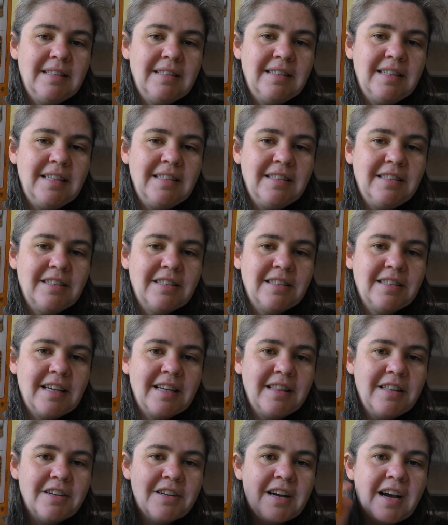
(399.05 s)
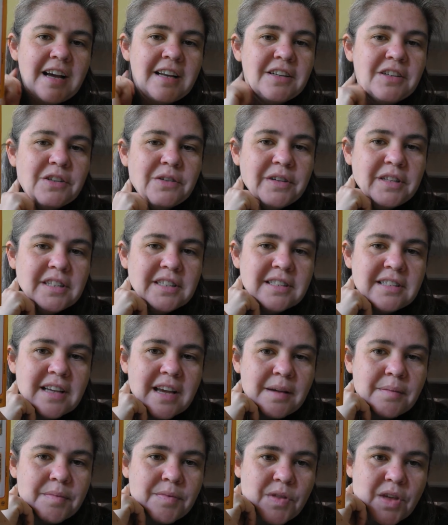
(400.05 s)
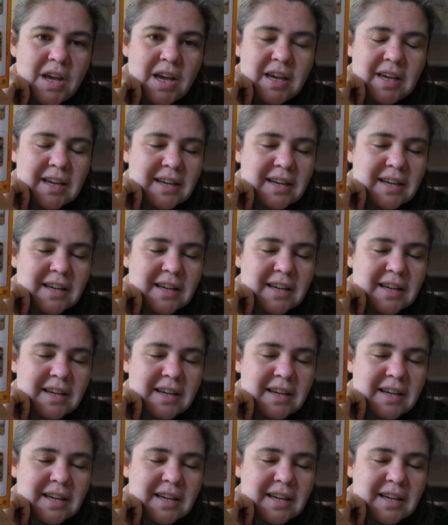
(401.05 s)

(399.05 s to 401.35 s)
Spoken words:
This looks like they're kind of doing the same thing,